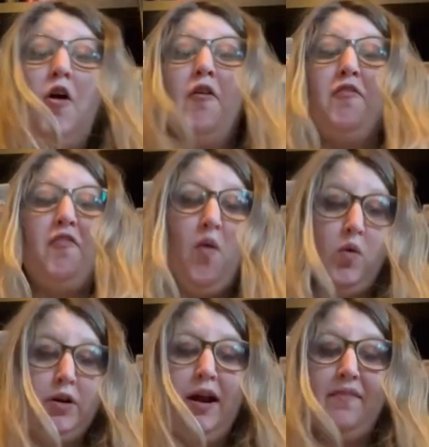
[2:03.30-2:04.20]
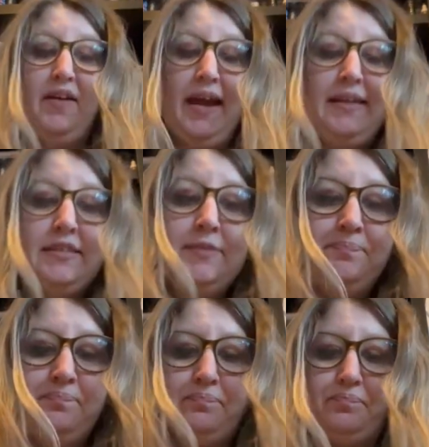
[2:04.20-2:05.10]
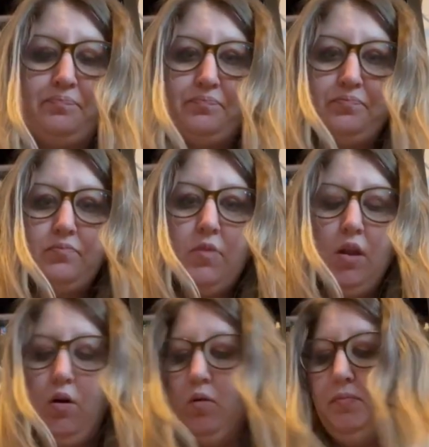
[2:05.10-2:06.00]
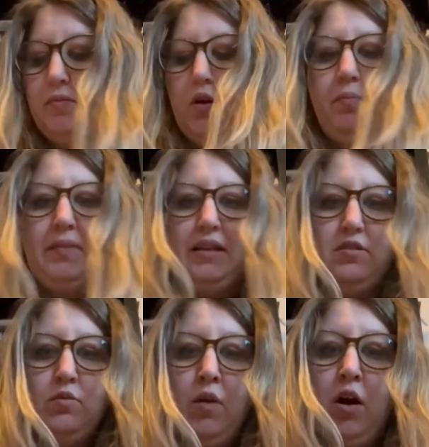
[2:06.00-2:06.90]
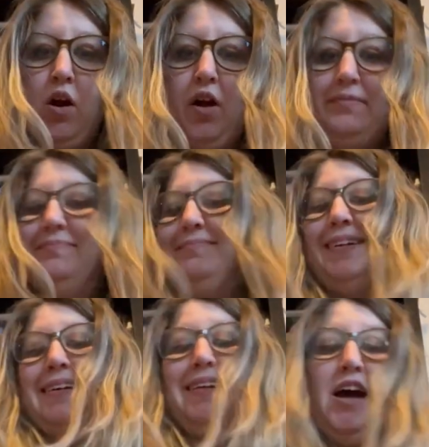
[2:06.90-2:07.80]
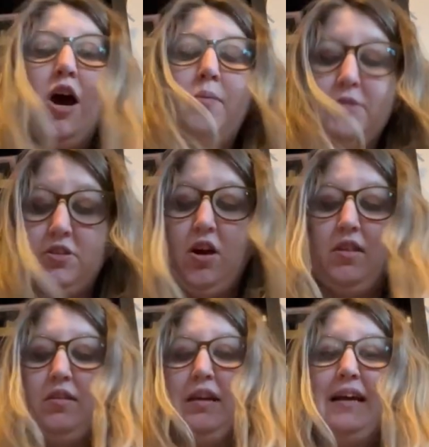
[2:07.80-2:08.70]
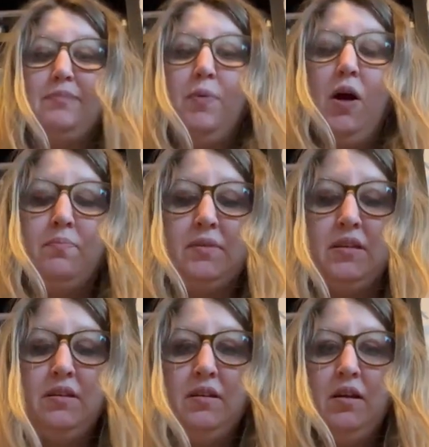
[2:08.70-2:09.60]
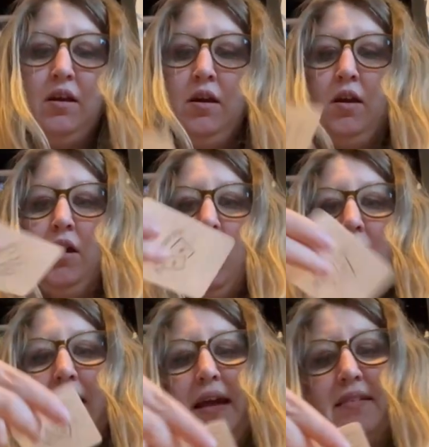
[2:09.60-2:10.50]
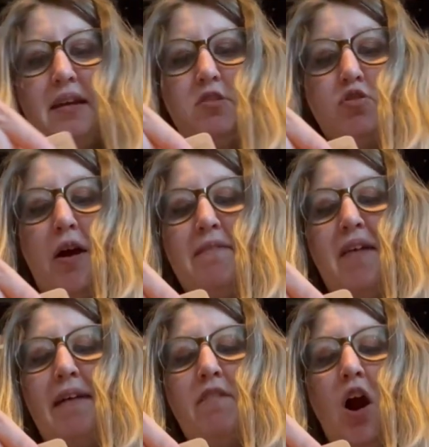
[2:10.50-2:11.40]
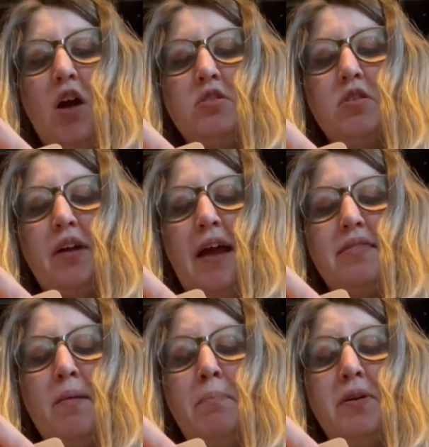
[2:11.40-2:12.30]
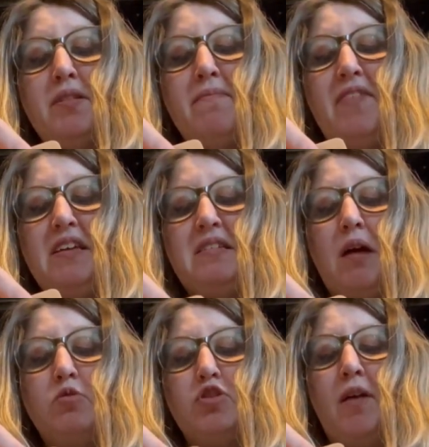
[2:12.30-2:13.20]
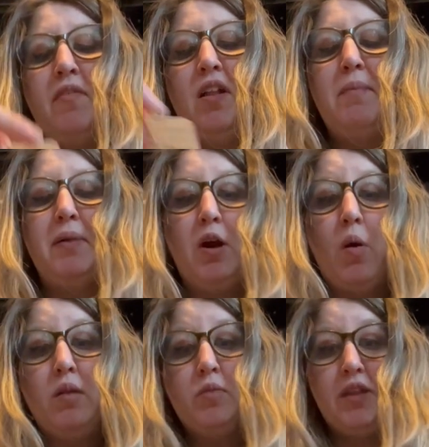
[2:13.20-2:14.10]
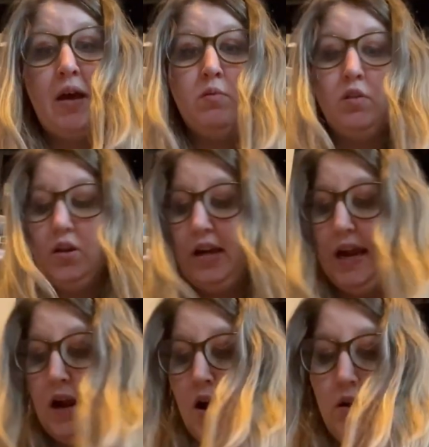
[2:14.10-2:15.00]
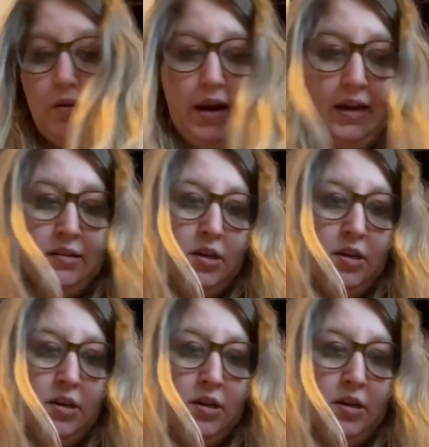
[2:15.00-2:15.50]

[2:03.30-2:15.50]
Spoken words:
4 of 8. Oh, nope, that's the wrong card. Almost saw the next prompt. Okay, it says draw 5 cards, look at them, put them face down, shuffle, and pick one without looking. Okay,